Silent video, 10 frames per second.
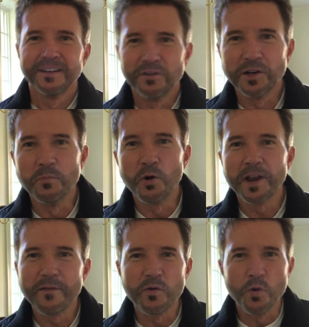Well, good
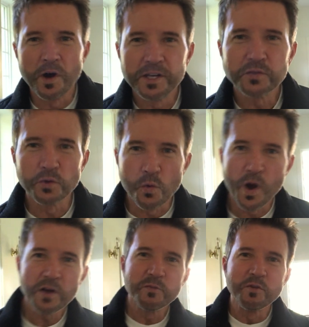morning, everyone. Just want to
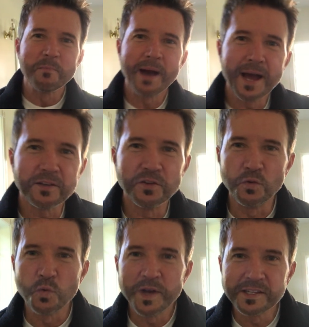welcome you back to
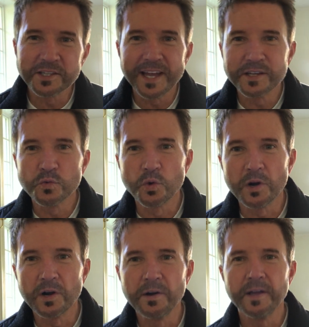Wednesday's
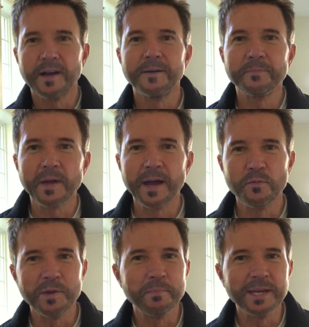Word. Um, uh,
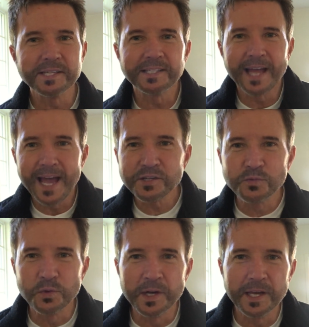we missed last
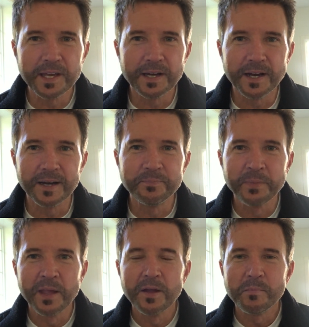week, uh,
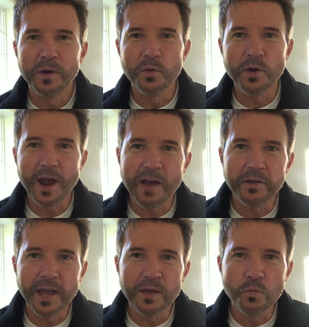but we were
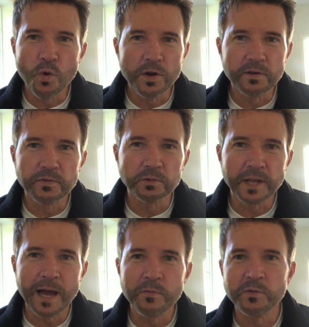having a wonderful
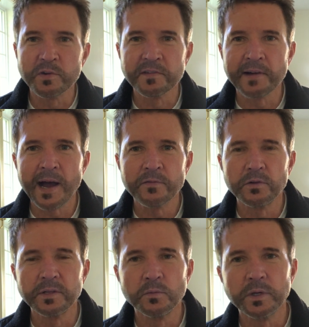time of
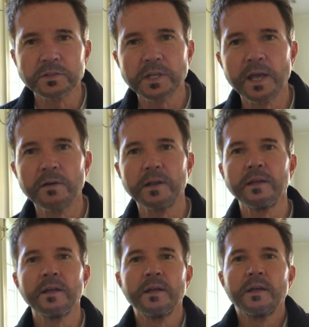revival in Wilkes
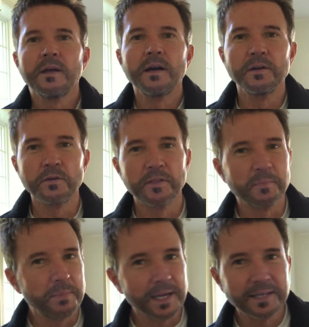County under the
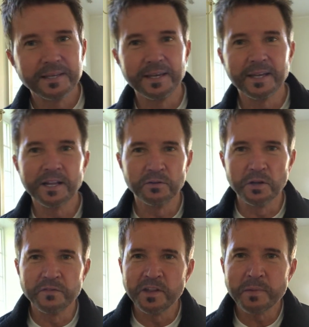Big Ten. I don't
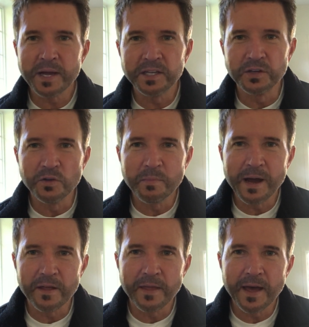know if anybody knew
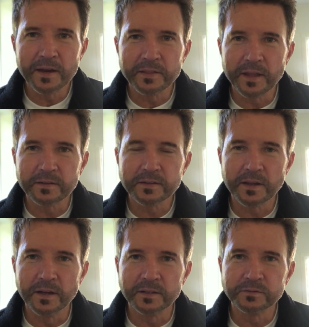about that that
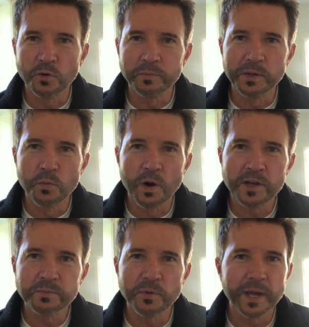uh, normally
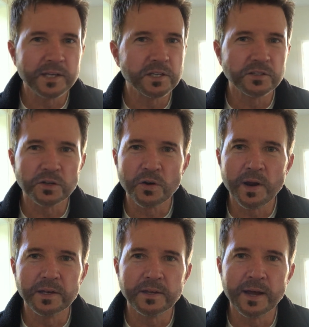watched, but we had such a
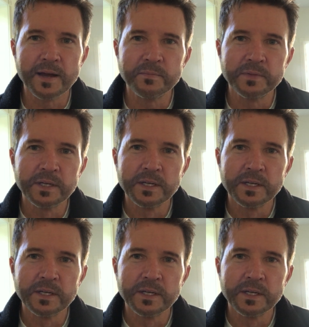great time.